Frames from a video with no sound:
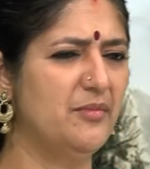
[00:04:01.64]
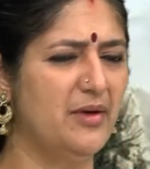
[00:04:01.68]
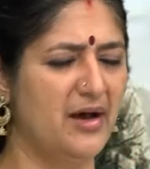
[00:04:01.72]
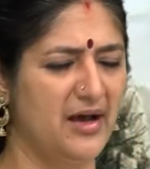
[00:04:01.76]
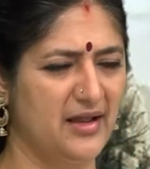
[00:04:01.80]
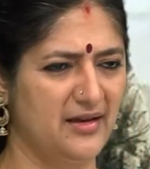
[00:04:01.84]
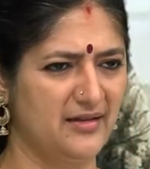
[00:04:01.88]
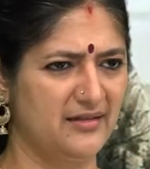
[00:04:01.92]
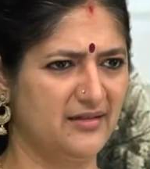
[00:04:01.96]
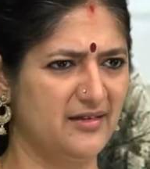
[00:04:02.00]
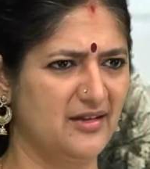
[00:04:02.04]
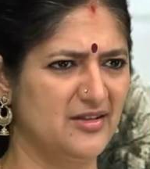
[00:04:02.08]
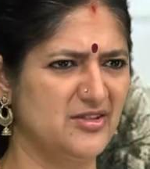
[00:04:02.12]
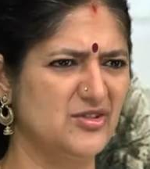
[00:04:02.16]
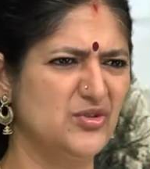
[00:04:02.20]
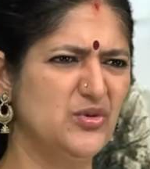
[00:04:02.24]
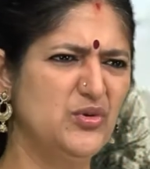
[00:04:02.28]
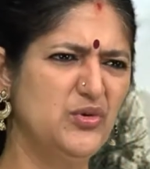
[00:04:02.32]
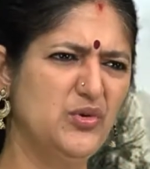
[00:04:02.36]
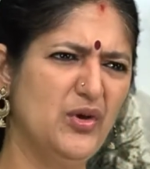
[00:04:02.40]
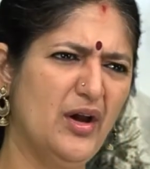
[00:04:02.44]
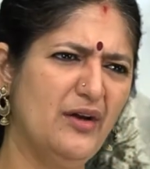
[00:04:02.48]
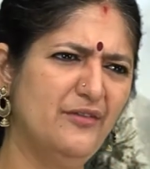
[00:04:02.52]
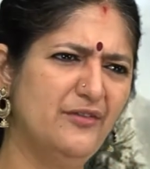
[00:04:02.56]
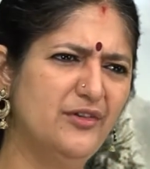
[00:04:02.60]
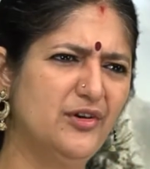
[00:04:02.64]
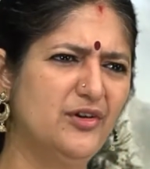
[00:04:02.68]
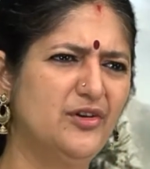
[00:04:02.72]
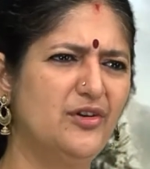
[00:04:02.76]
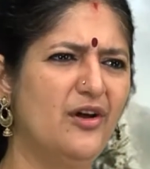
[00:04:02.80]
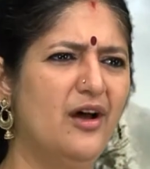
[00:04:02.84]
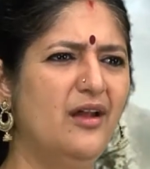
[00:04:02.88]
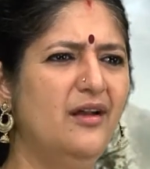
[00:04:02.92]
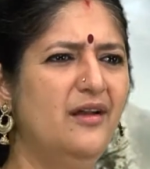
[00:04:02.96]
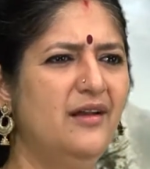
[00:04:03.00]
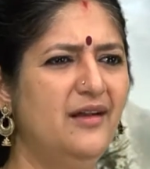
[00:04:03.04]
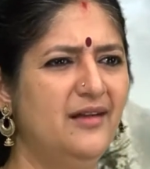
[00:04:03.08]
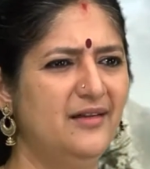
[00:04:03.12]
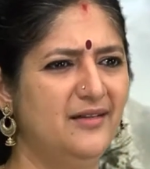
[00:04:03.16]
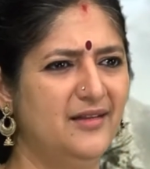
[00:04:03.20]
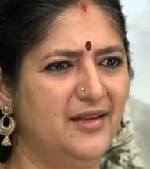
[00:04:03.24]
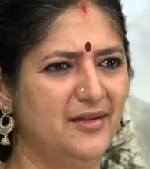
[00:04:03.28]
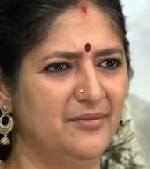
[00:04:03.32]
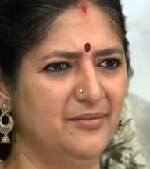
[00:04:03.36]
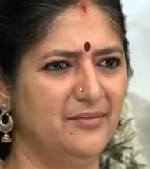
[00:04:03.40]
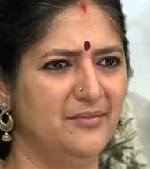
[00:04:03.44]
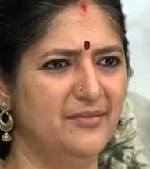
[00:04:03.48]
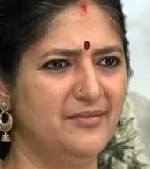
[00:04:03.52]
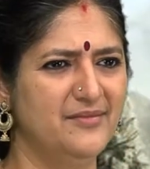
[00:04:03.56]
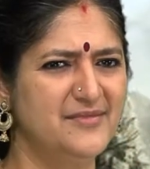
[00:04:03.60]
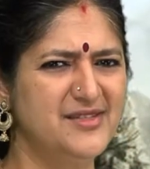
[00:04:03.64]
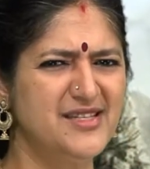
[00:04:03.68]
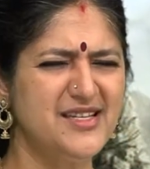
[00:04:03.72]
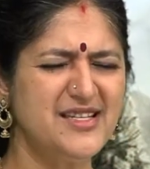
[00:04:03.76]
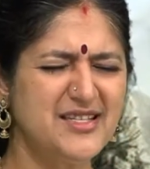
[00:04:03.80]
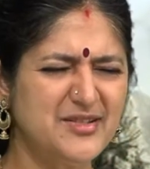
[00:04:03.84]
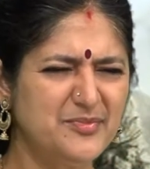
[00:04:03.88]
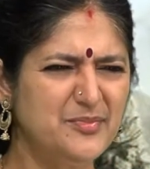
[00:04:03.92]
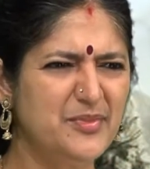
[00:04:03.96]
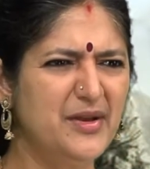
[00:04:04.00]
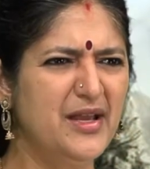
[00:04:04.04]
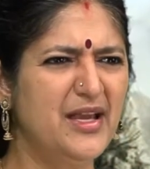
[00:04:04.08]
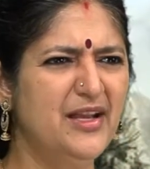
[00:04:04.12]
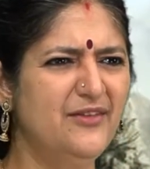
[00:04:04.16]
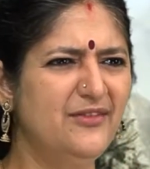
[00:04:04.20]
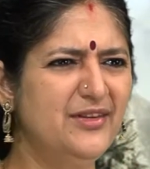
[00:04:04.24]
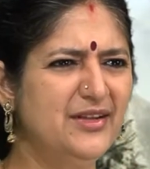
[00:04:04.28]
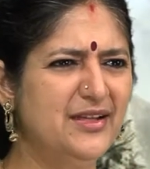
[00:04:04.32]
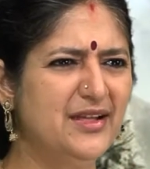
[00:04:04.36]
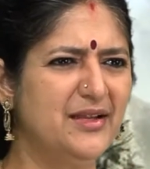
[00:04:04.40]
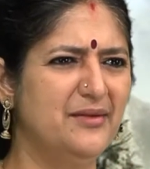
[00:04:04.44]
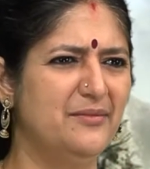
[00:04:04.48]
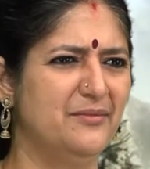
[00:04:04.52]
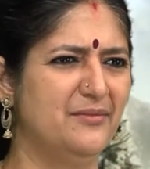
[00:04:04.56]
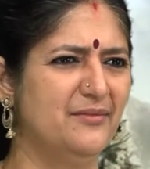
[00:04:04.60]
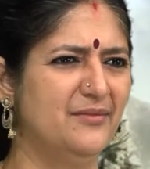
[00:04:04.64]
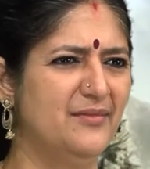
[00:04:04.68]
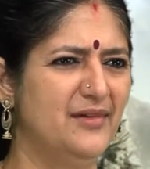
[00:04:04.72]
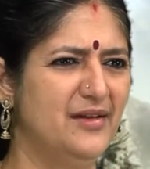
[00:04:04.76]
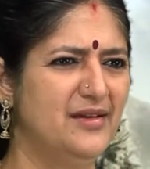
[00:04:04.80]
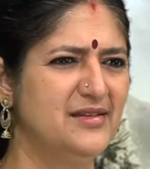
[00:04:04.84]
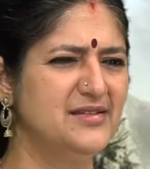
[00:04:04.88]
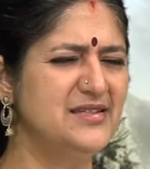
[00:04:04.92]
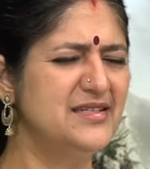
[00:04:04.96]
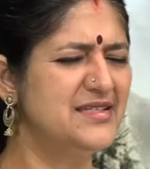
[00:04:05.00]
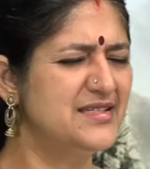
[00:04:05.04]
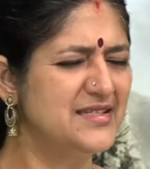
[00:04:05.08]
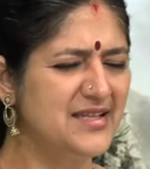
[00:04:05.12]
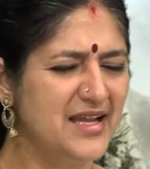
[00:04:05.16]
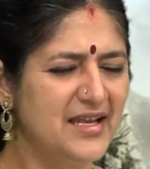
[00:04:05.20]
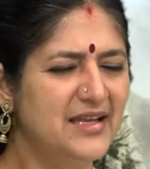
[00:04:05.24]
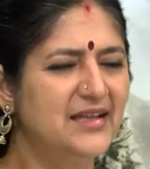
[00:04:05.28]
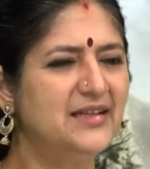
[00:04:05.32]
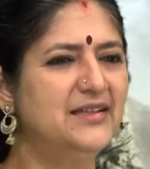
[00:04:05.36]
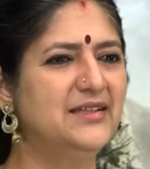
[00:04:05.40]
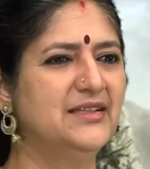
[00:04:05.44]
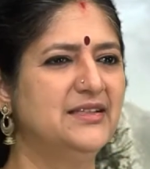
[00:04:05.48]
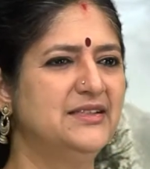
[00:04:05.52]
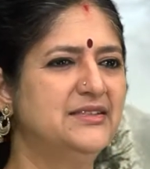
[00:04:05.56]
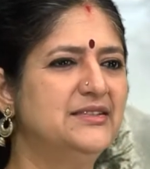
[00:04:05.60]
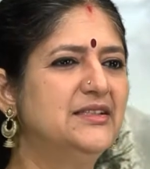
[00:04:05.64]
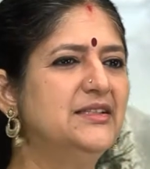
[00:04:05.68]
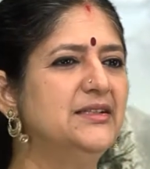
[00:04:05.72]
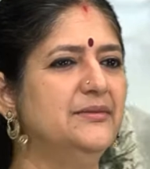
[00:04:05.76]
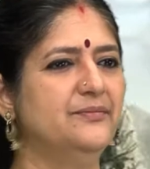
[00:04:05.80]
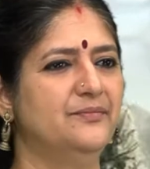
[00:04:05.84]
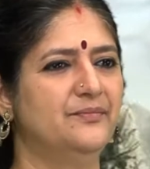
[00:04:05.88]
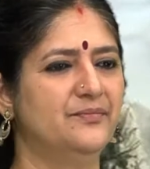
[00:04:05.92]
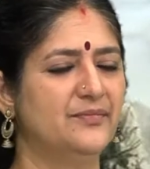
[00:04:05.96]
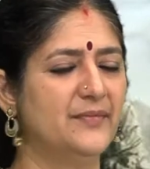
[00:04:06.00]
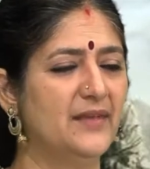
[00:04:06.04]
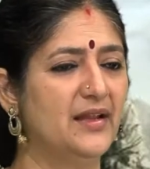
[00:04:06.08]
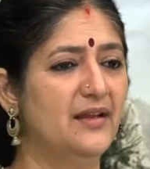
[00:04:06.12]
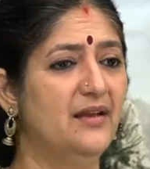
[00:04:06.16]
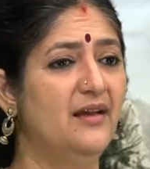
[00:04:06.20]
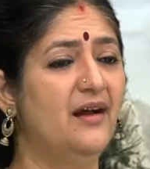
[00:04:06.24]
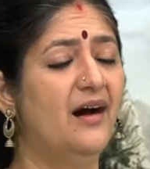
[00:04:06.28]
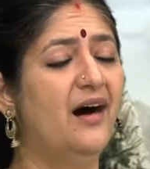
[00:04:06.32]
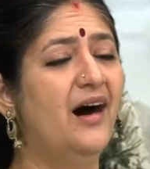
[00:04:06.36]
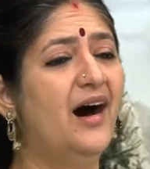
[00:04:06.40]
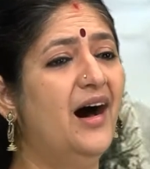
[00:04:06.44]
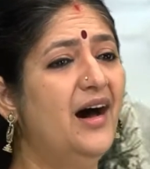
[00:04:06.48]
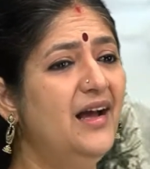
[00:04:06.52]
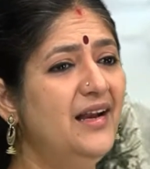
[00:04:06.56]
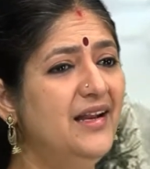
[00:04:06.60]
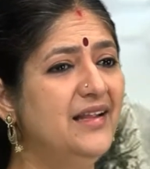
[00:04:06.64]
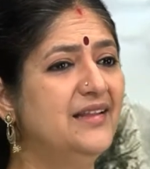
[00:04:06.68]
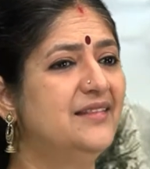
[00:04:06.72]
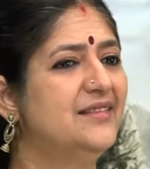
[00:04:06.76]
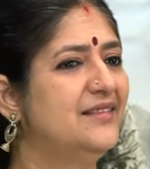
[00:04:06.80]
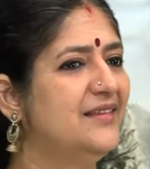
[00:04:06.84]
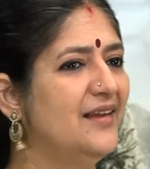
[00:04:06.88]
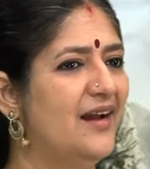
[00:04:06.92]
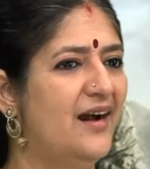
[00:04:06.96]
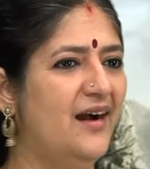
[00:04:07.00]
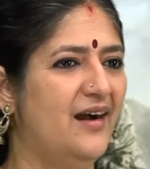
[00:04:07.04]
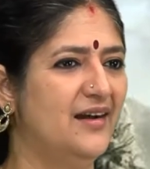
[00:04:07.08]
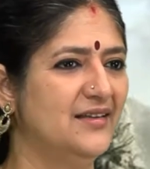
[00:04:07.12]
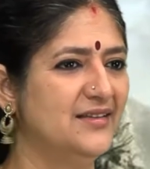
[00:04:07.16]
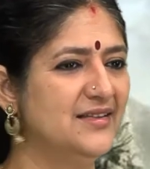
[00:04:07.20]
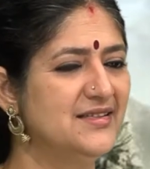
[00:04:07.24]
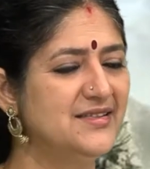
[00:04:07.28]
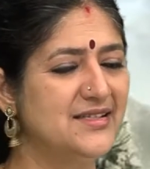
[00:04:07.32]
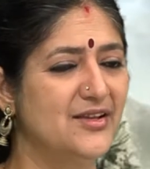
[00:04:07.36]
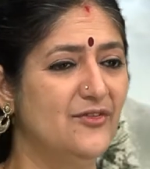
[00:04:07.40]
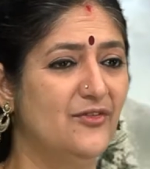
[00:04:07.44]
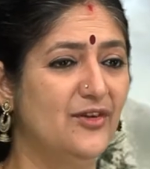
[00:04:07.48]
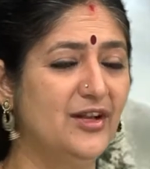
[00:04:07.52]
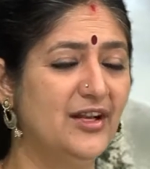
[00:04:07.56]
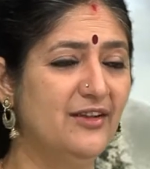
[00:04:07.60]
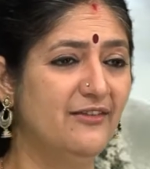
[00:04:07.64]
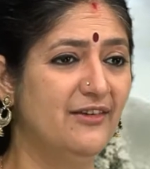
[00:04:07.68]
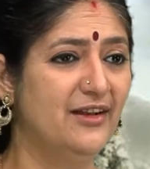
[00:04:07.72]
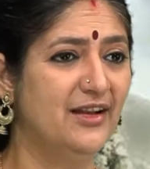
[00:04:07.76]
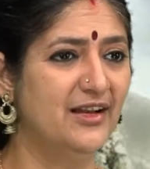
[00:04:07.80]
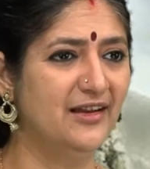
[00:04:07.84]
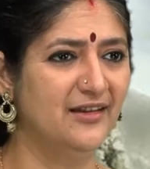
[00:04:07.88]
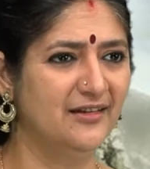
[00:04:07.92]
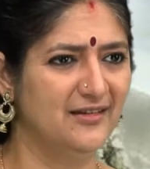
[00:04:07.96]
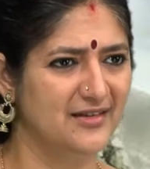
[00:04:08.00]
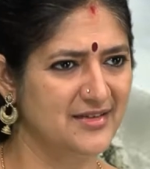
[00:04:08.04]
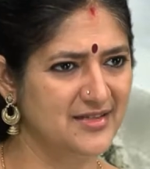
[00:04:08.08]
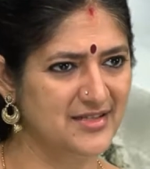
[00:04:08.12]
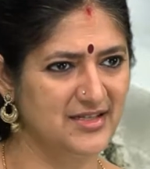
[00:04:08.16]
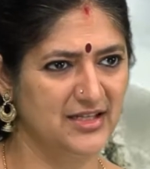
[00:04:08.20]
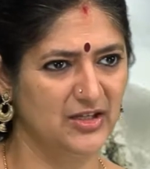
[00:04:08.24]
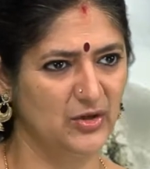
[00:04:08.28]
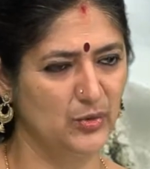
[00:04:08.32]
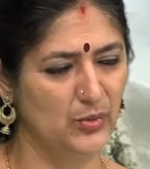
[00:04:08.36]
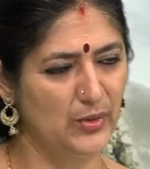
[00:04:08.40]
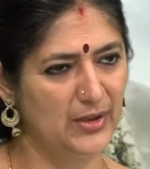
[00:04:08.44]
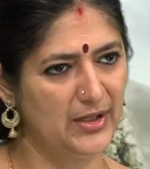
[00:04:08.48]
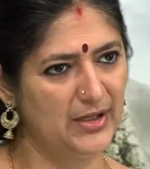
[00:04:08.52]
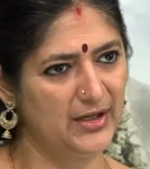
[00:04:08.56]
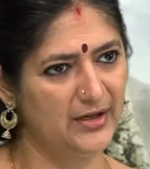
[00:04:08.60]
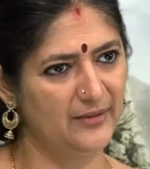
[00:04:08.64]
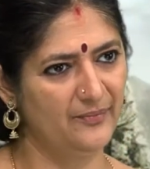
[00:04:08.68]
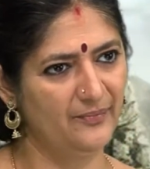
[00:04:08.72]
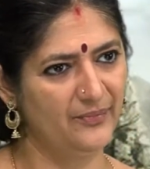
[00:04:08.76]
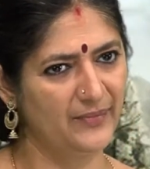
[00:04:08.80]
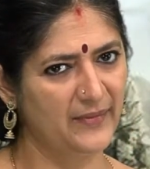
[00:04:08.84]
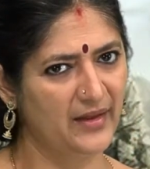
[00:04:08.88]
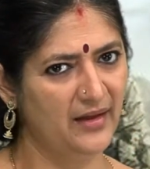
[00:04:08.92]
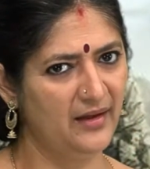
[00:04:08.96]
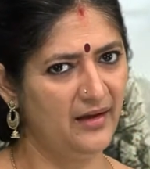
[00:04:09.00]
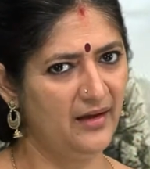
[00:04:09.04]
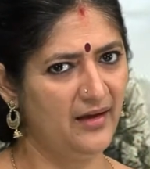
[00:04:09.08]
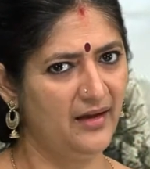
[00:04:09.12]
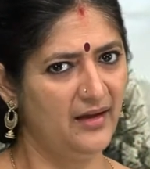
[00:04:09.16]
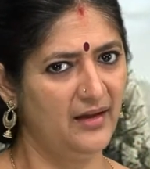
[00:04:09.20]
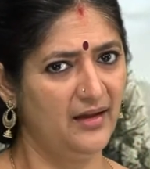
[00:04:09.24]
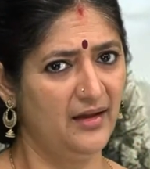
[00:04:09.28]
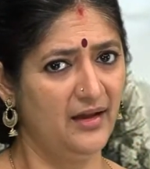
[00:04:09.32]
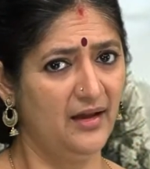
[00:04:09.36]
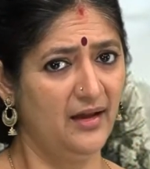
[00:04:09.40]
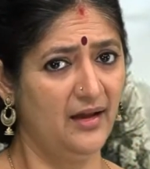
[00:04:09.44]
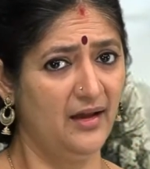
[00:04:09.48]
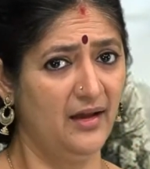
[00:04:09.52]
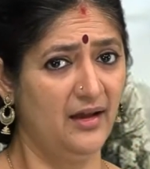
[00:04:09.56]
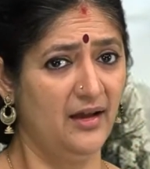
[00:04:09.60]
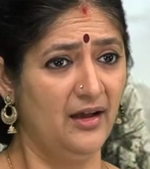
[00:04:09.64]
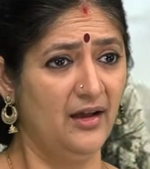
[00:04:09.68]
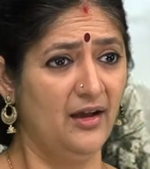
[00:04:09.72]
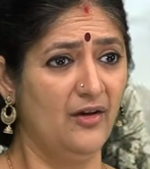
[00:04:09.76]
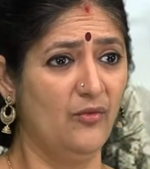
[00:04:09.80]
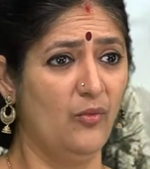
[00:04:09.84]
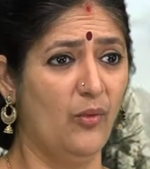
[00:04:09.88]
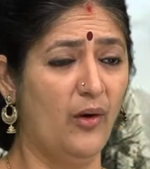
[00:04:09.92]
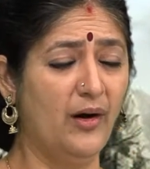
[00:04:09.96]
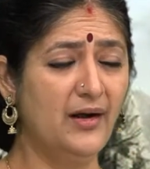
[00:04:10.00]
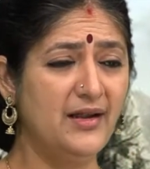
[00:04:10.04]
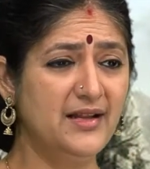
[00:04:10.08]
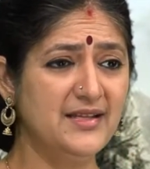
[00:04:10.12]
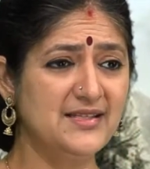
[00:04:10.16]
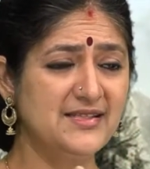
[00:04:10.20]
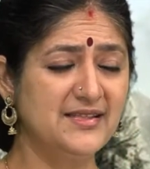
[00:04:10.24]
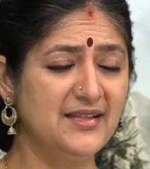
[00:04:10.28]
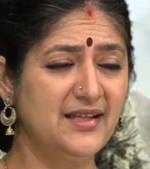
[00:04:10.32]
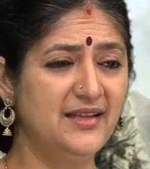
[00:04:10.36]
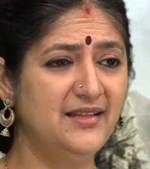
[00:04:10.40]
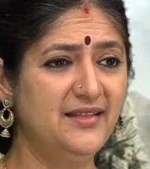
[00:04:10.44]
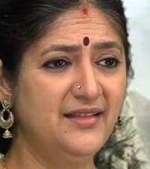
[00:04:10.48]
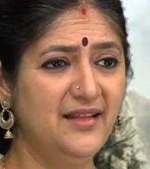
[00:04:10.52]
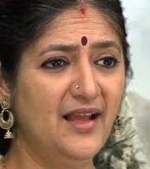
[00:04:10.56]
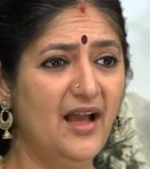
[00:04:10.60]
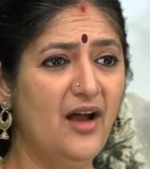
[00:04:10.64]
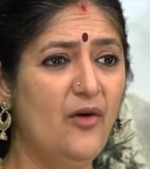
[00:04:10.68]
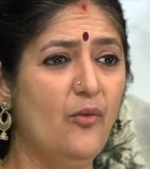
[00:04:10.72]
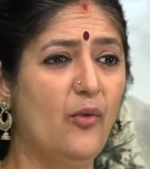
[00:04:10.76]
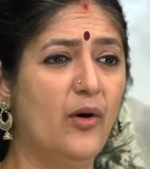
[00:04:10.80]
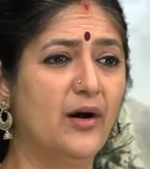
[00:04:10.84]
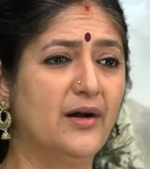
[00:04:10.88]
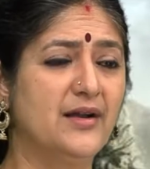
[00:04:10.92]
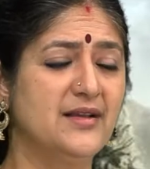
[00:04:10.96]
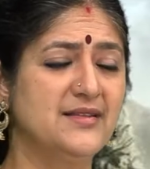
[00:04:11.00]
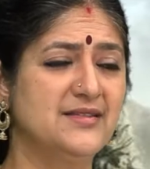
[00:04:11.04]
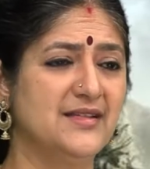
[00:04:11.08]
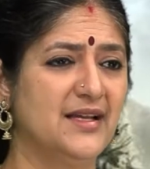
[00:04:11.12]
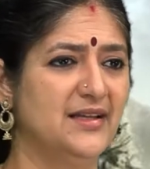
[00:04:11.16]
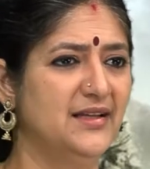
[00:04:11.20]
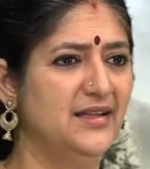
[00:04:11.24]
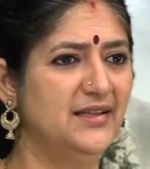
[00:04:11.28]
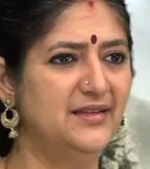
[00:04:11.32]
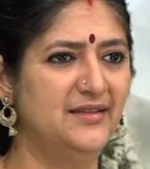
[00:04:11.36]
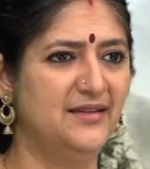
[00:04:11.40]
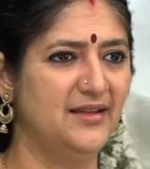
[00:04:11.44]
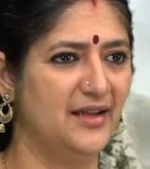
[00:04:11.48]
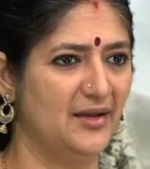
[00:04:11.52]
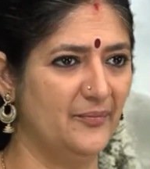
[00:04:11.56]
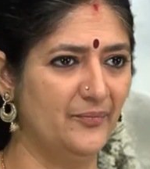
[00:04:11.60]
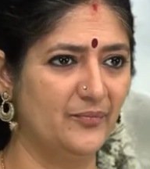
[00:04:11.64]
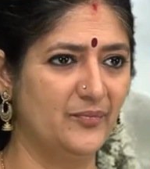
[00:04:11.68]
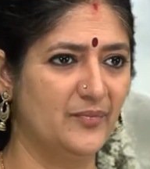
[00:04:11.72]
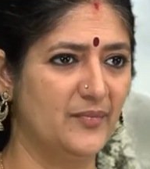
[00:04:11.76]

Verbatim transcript: Bharata, so you have to tolerate them, just bear with them, just take it easy. Anityaha, this is a very interesting word. What is nitya, what is anitya?